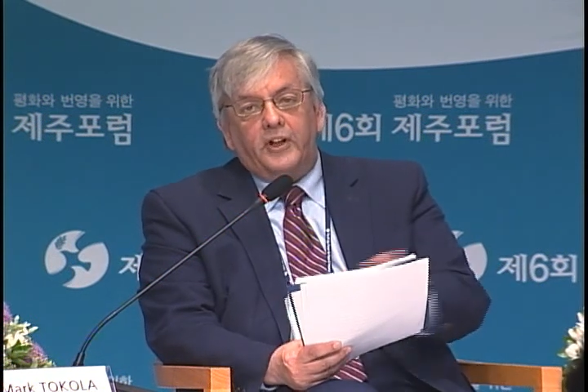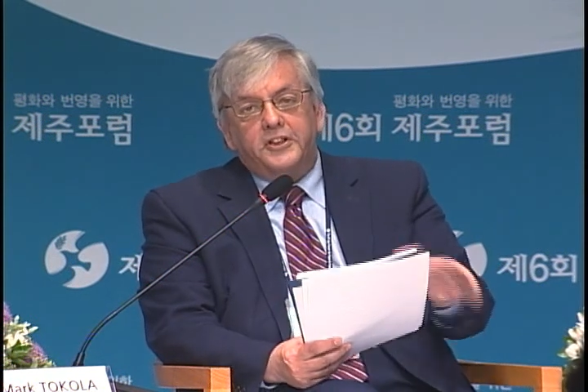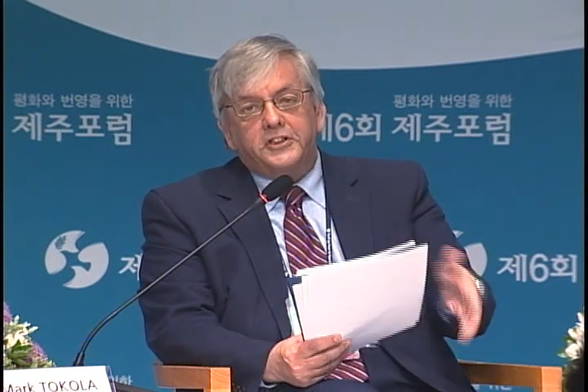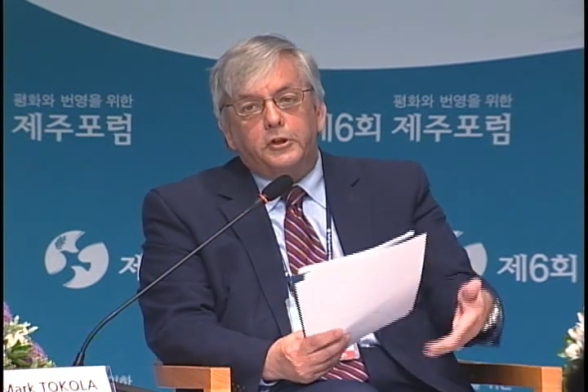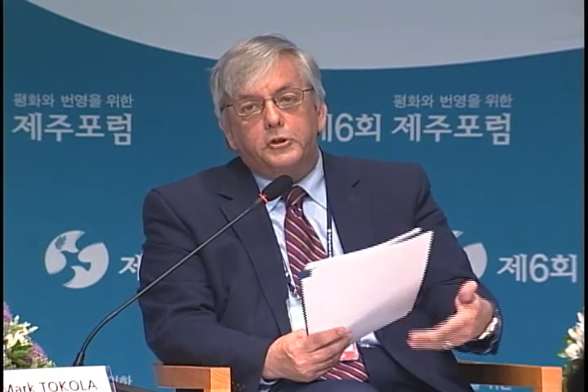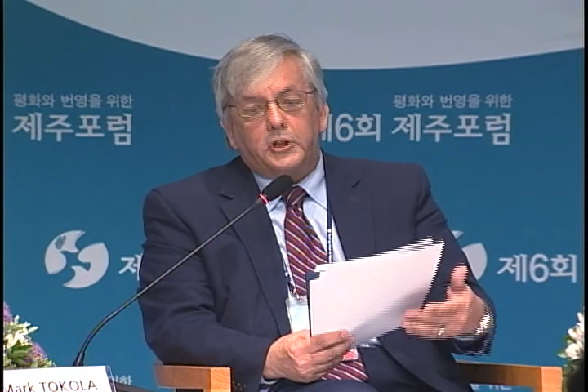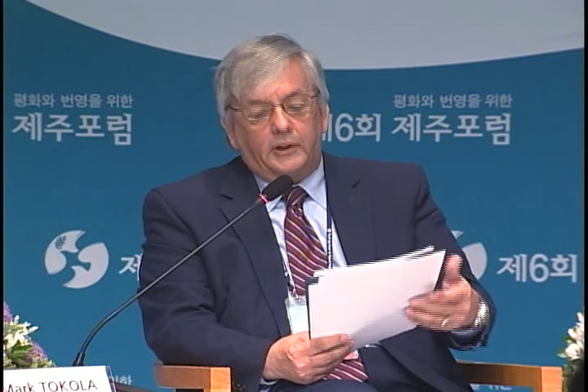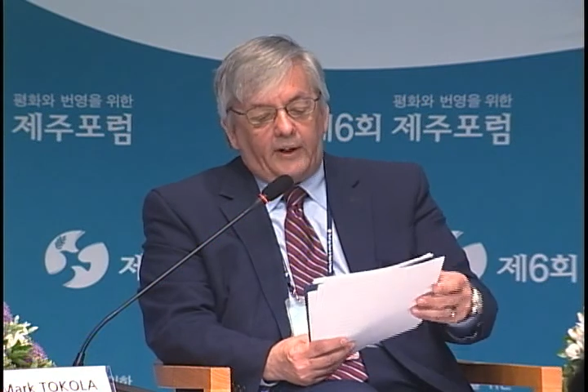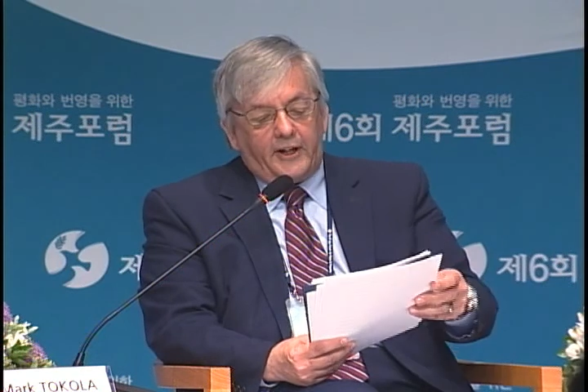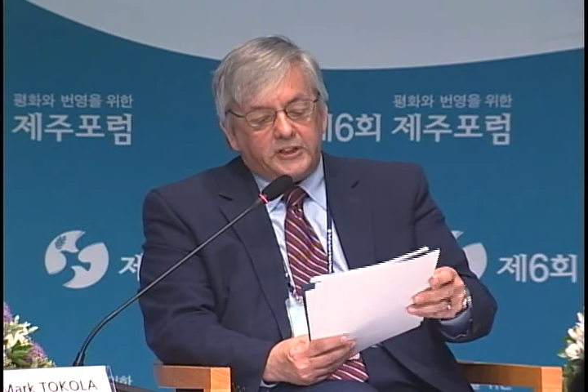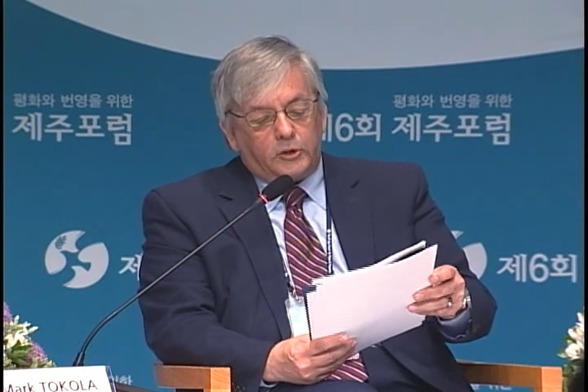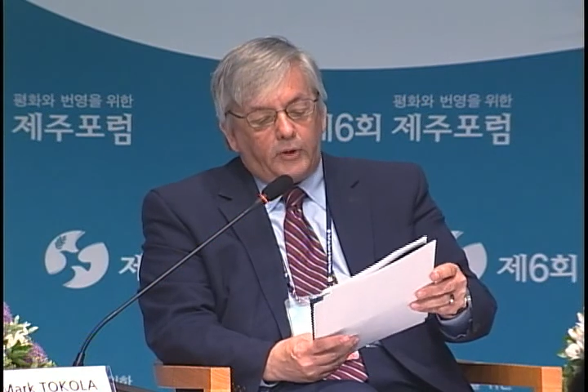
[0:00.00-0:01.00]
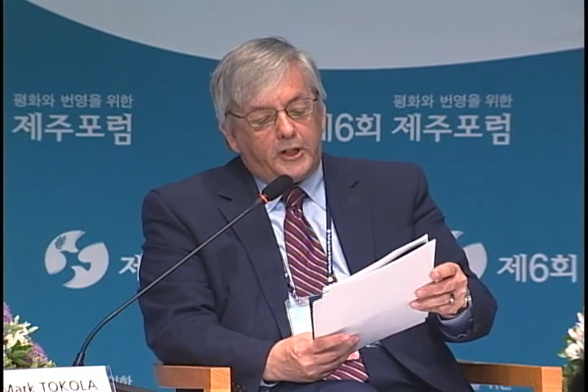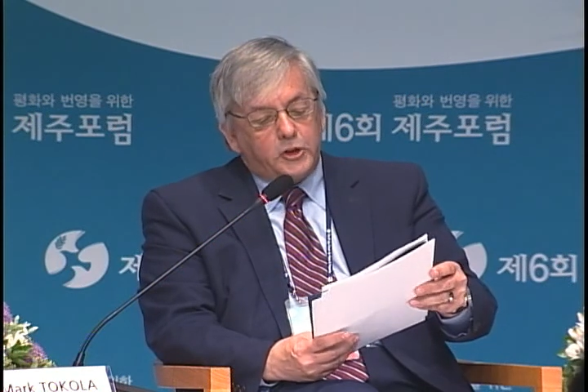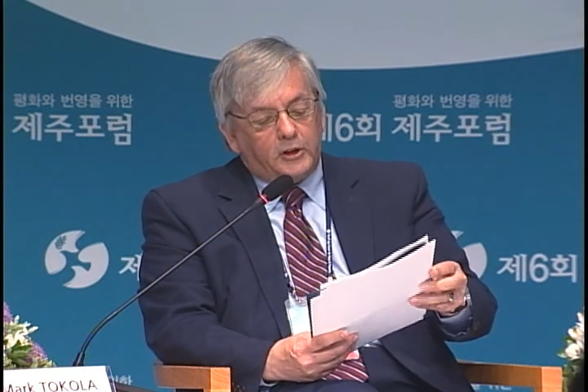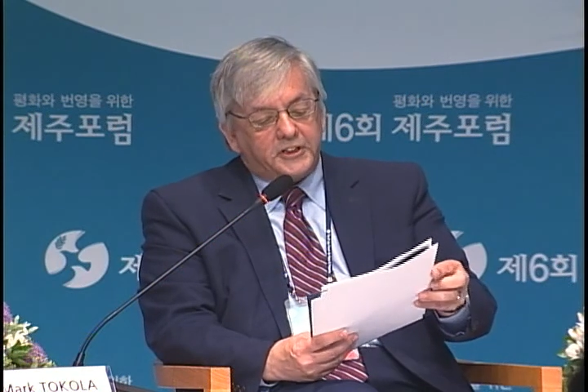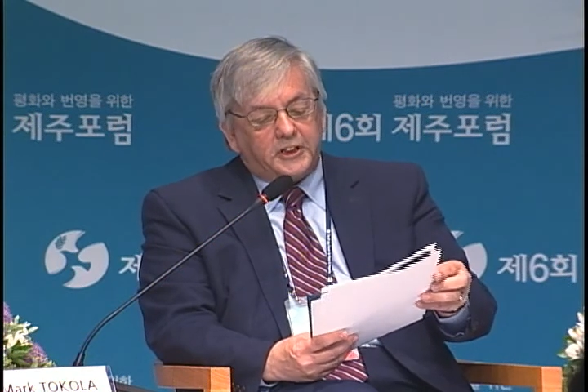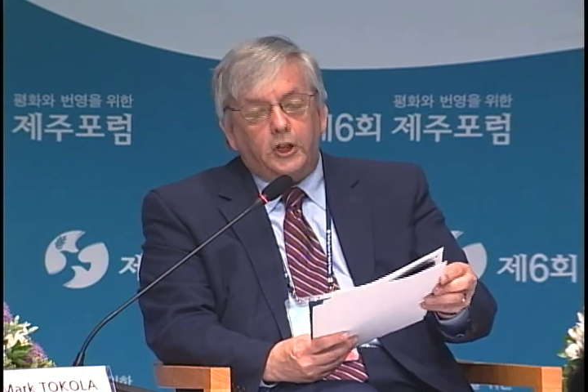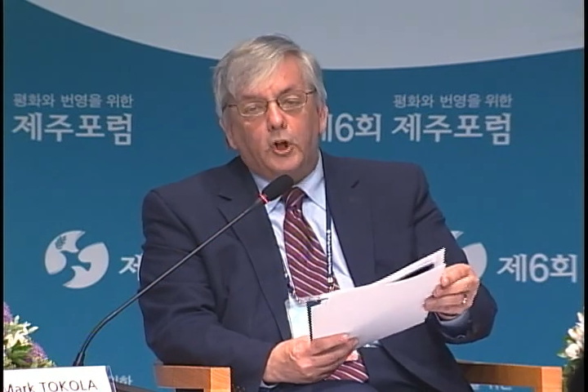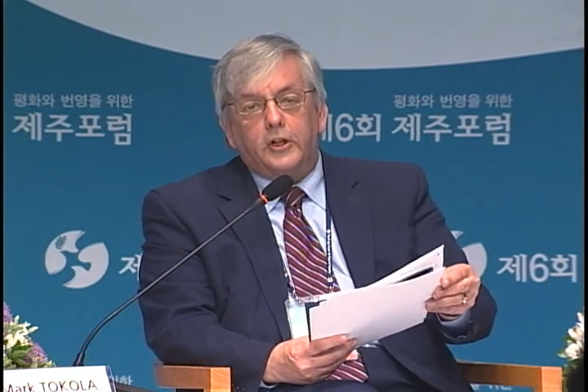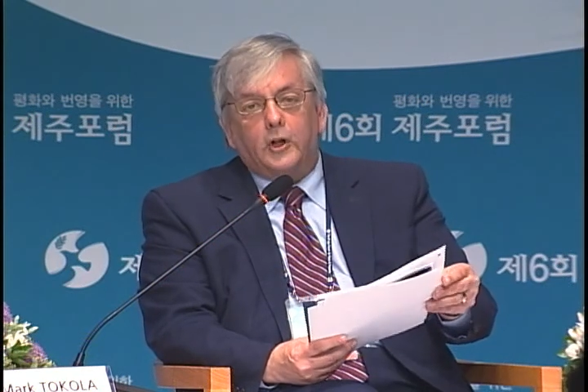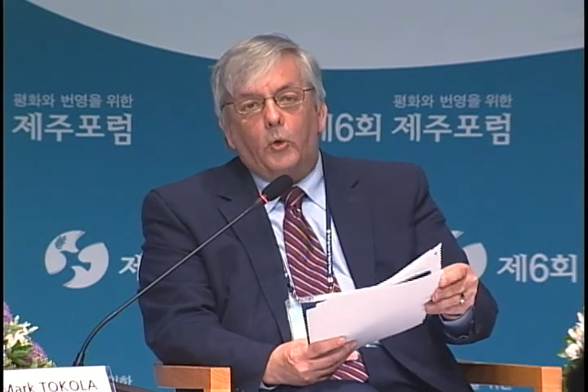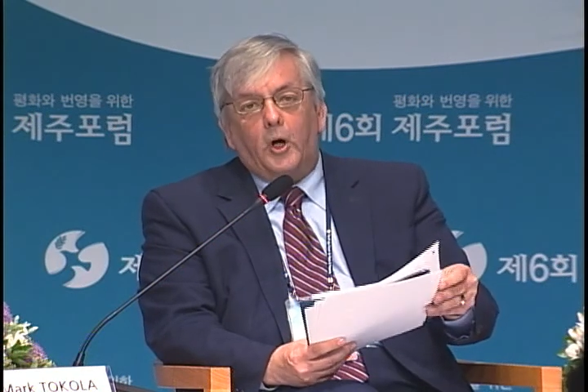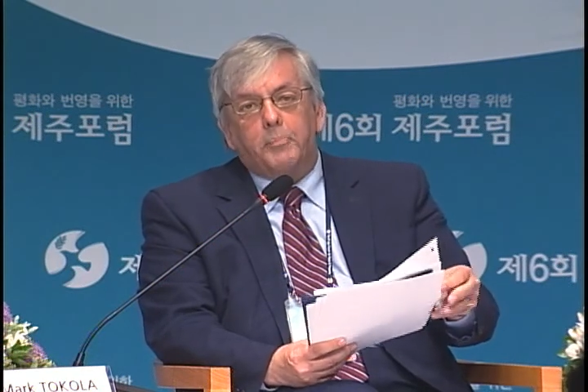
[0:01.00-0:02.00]
institutionalized regional
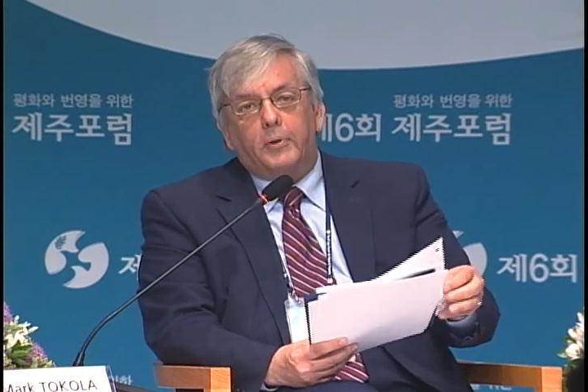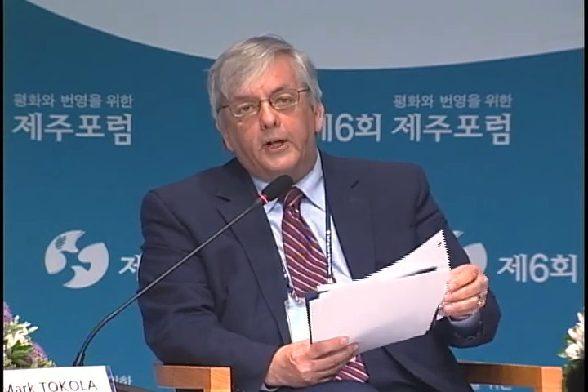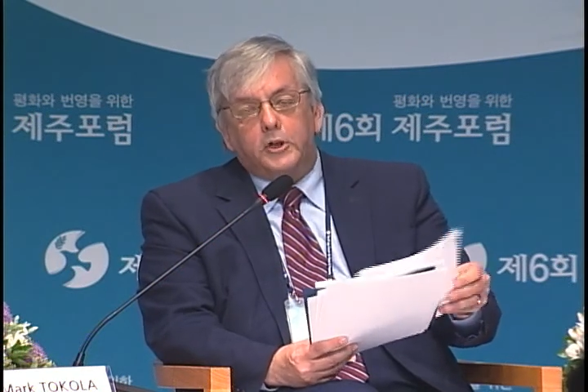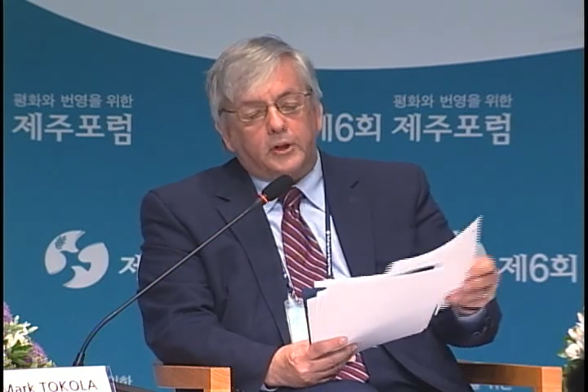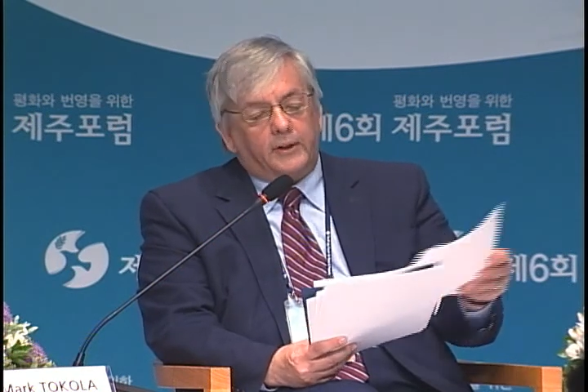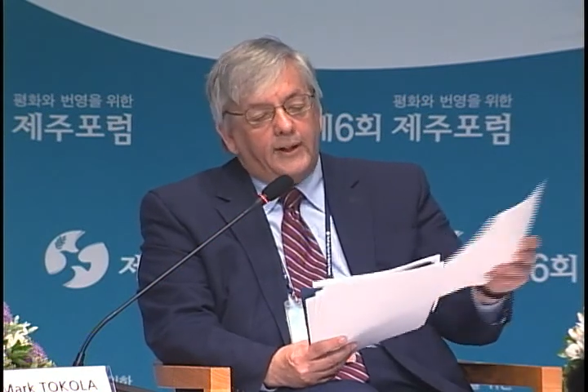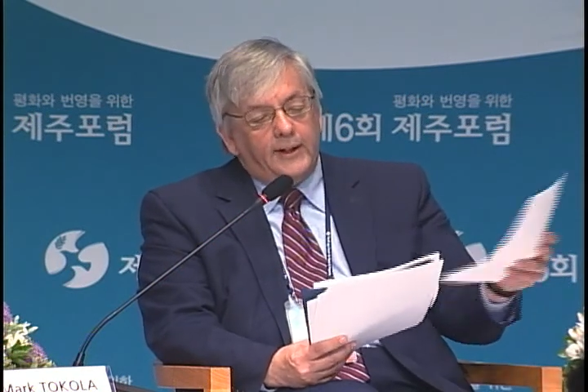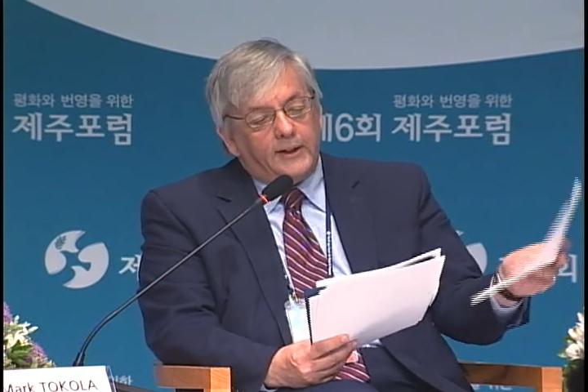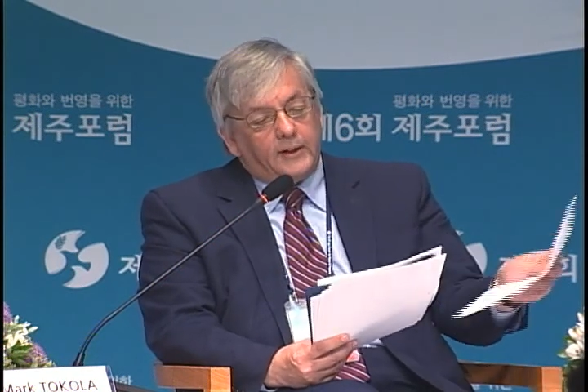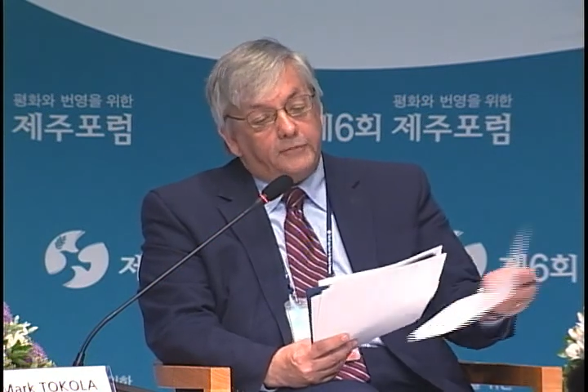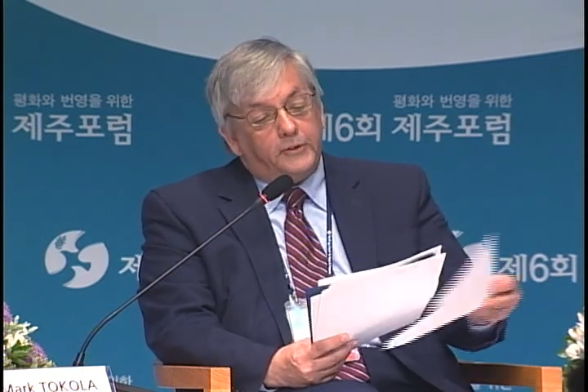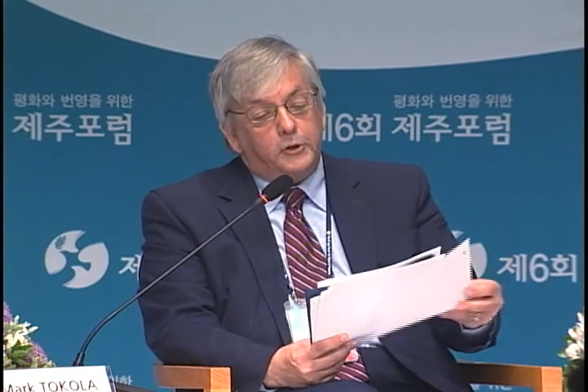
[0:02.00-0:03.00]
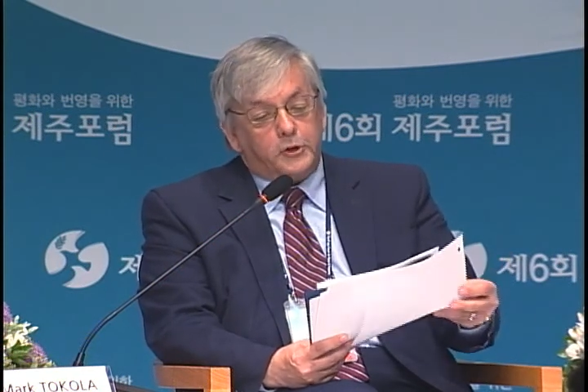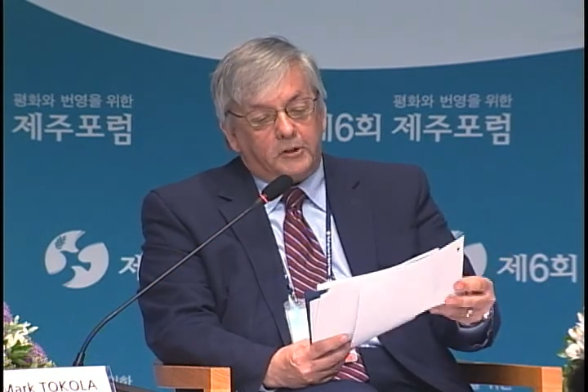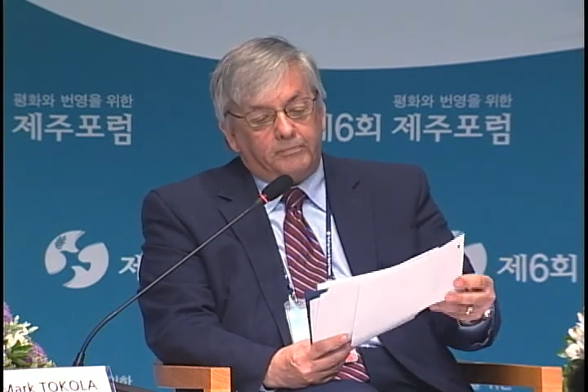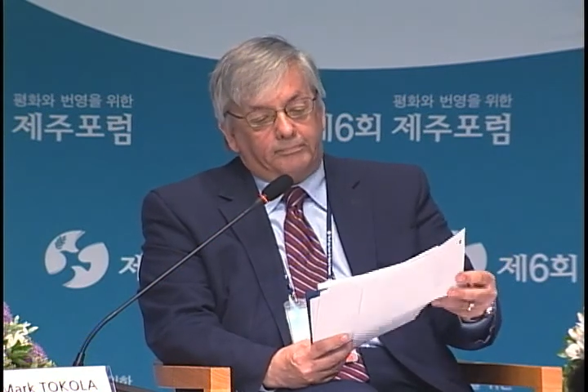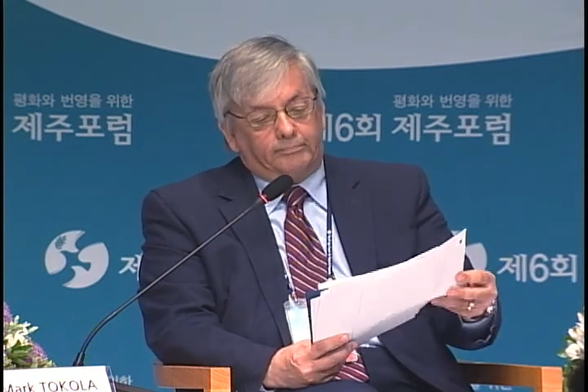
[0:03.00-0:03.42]
security cooperation in the future.